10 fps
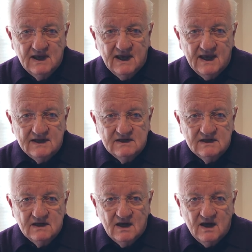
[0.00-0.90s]
and
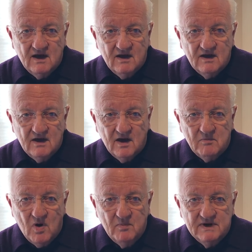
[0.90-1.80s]
a
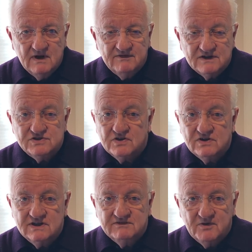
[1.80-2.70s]
moment of
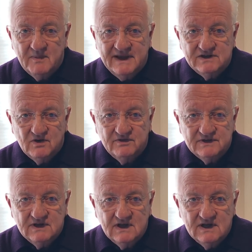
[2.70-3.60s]
uncertainty for Beethoven.